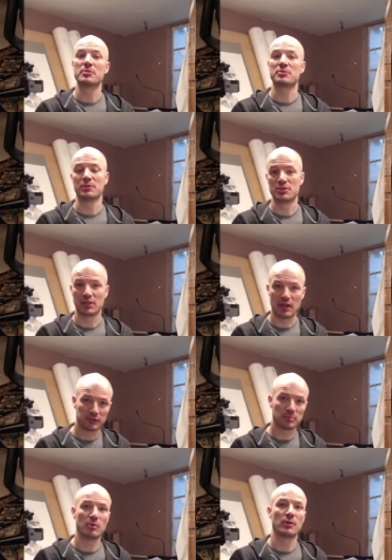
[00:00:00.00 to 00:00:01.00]
once you're
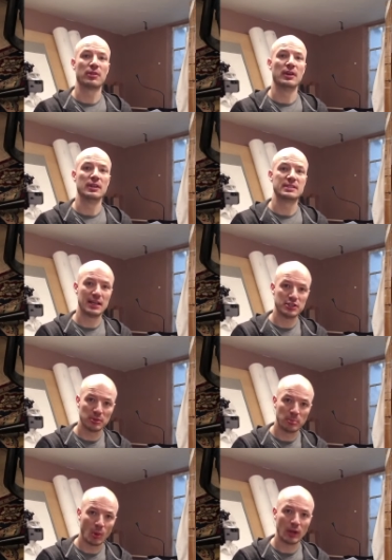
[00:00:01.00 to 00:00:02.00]
comfortable with the
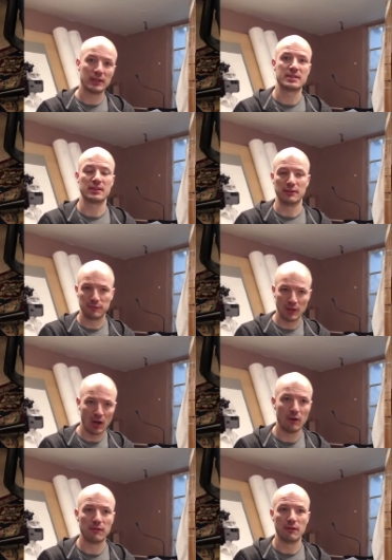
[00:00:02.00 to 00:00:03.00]
tension points and the
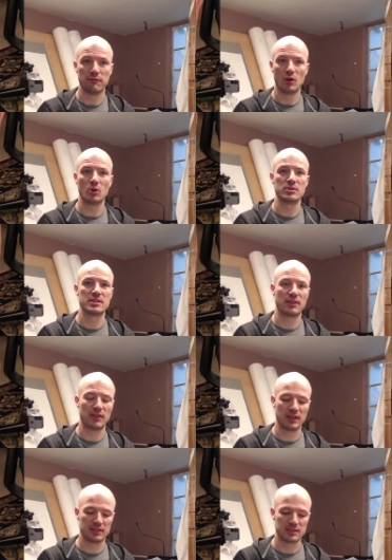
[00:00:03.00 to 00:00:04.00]
flow of the folds and
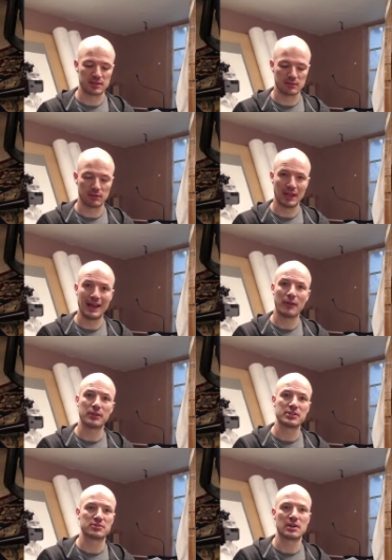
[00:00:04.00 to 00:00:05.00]
things. Lay out
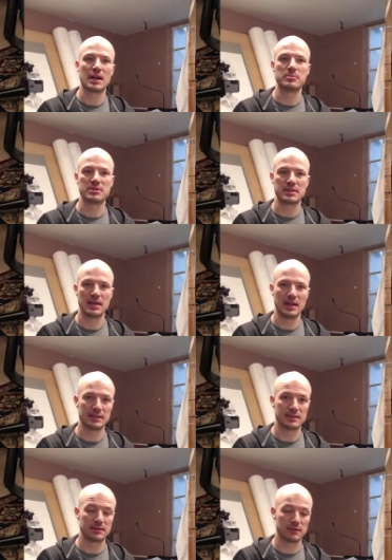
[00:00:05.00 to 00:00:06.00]
the stripes
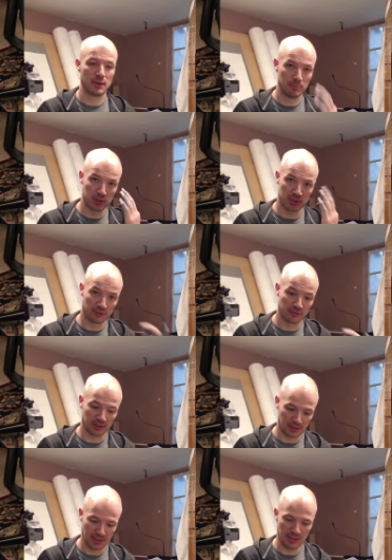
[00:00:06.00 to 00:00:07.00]
as
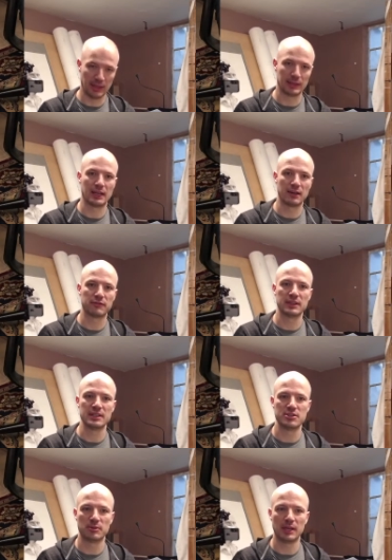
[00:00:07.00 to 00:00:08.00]
observantly and carefully
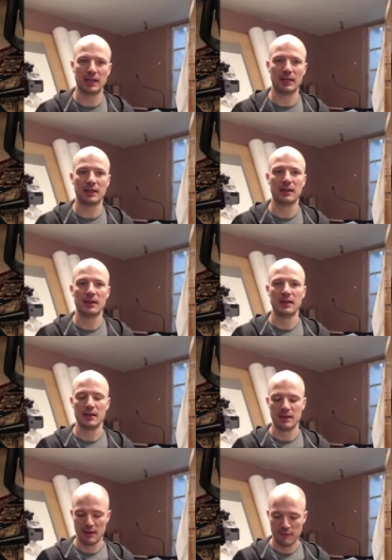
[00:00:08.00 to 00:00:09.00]
as you can.
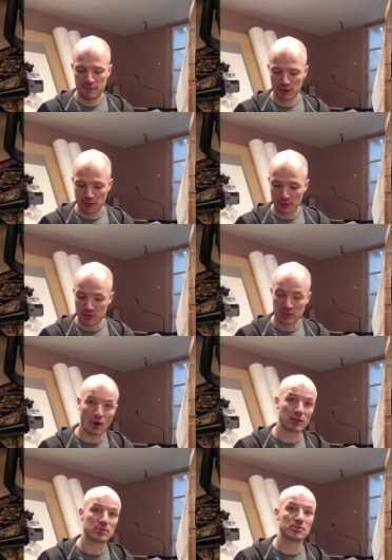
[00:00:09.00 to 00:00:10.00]
Fill those
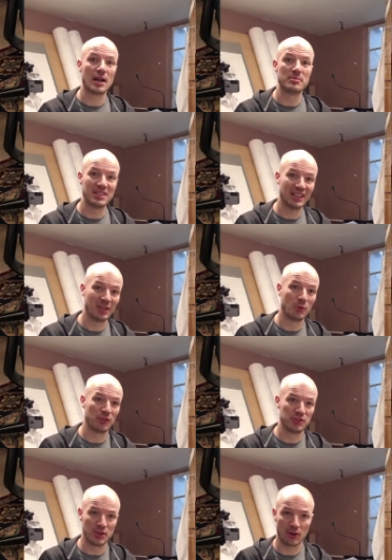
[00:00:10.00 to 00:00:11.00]
dark stripes in
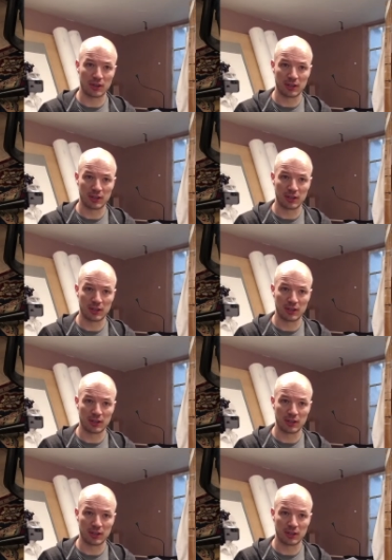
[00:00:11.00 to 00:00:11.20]
with dark